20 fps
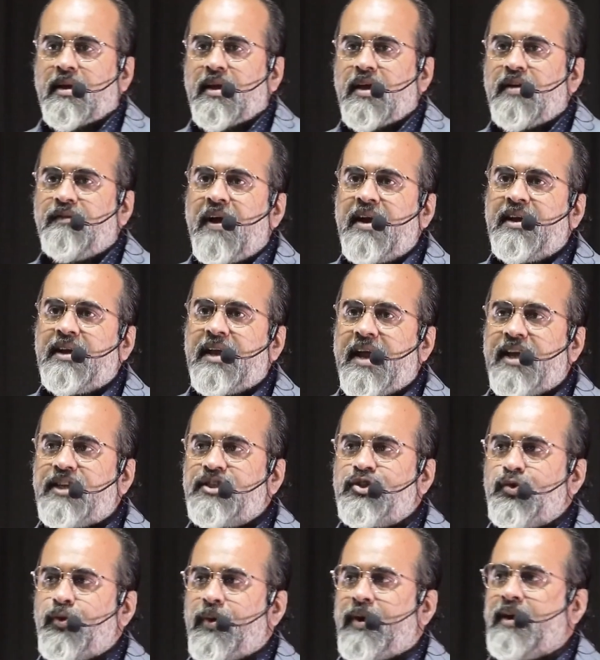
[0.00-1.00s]
If at
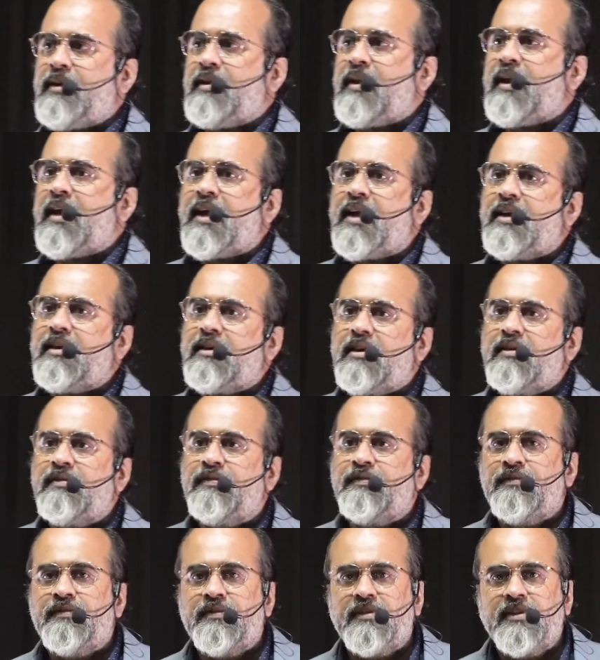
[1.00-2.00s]
age 28,
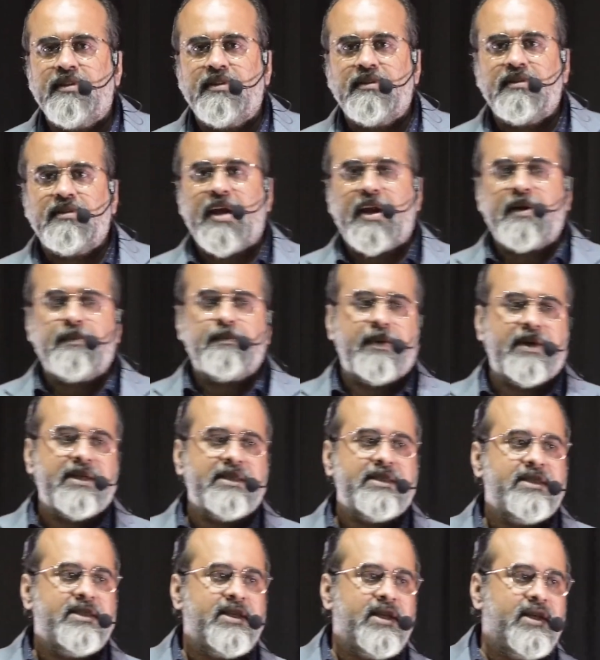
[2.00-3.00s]
if that
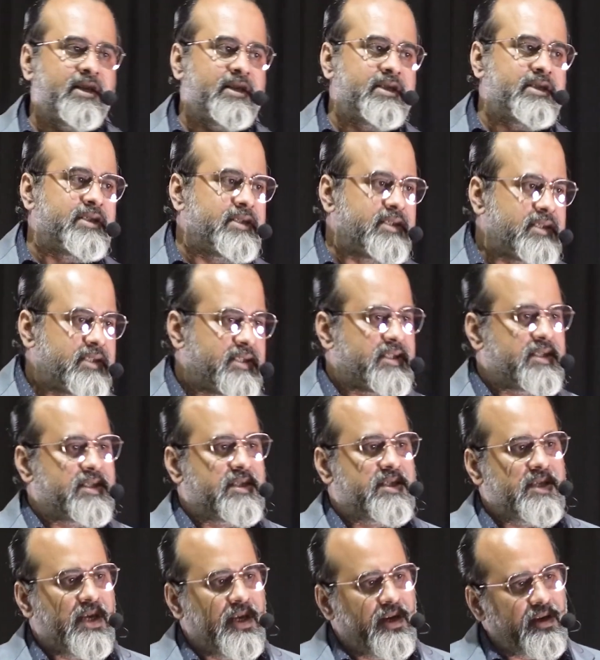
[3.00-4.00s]
person is
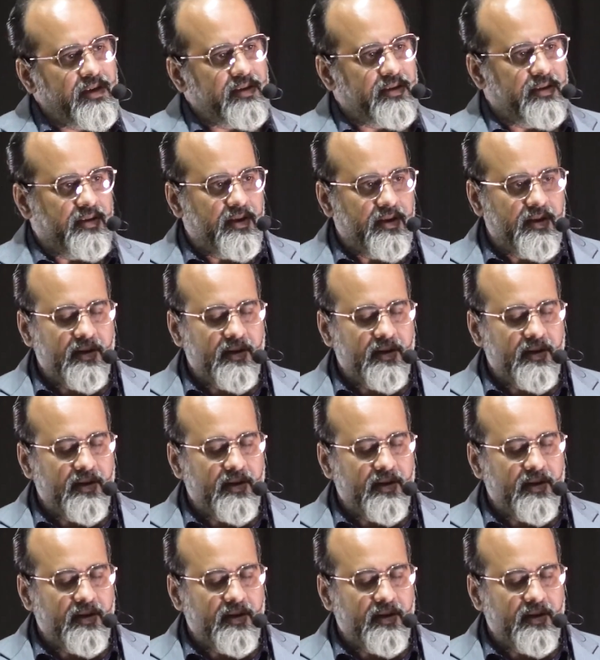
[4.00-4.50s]
still